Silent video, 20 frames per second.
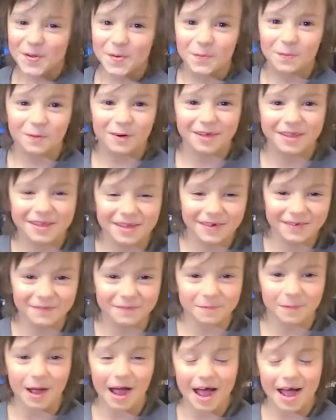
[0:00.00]
What's your
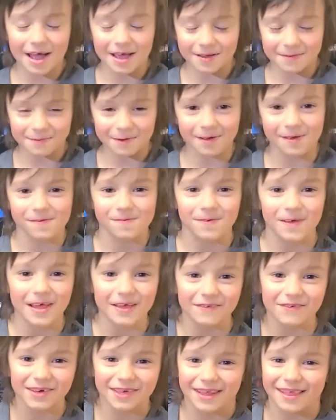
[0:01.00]
pirate
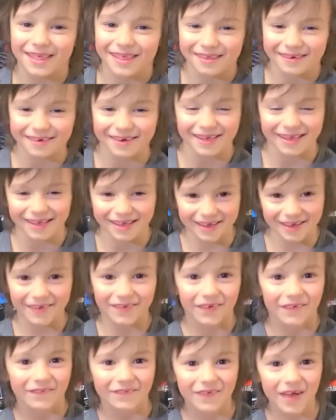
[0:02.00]
favorite drink?
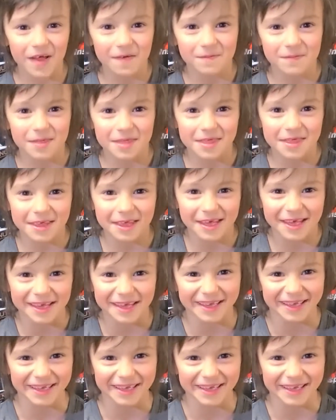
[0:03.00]
Pepsi.